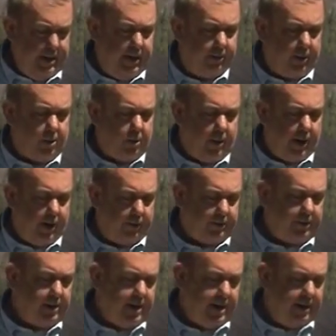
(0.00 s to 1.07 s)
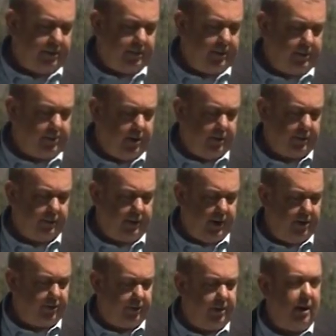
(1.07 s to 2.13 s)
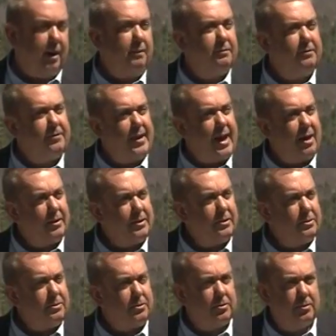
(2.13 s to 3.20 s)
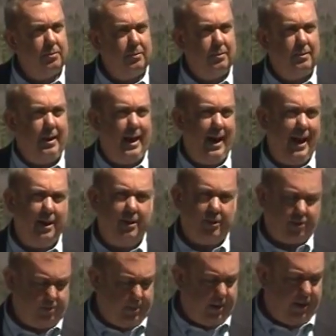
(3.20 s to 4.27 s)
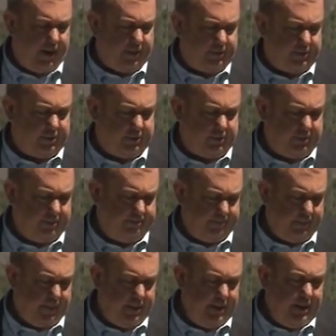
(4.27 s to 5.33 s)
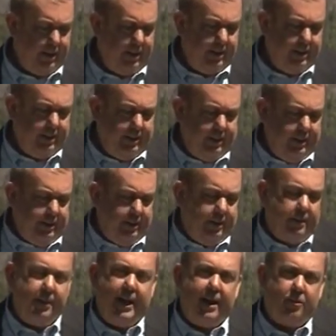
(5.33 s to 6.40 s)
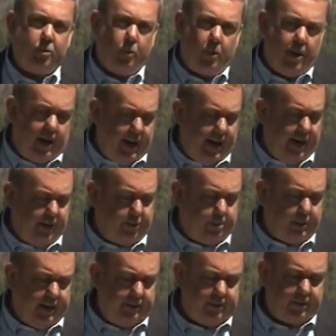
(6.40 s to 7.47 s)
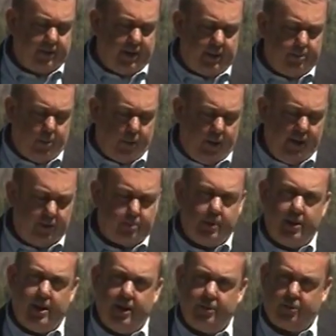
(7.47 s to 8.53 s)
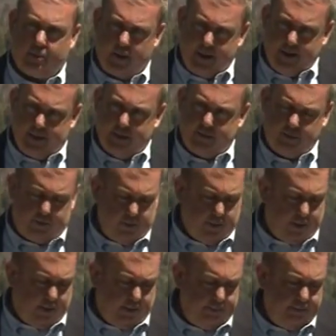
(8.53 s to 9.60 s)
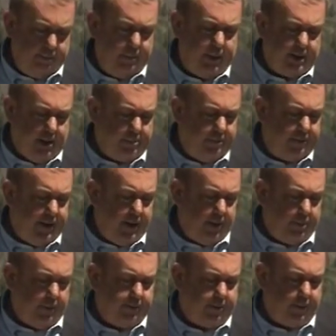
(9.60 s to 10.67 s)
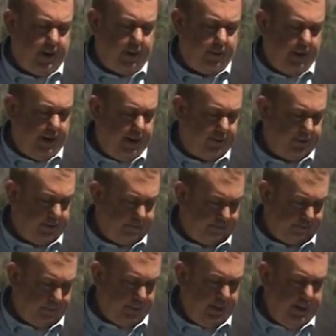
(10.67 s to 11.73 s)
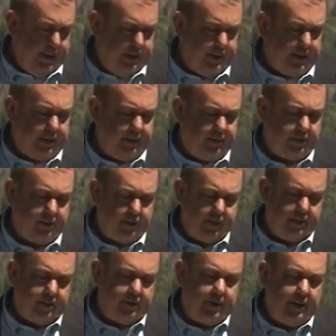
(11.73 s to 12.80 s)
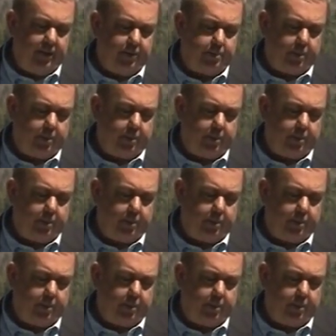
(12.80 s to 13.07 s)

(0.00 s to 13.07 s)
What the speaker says: It requires constant cultivation of values and experiences. That's why, as places like Boreas Ponds right next door become available for recreation, the Conservancy is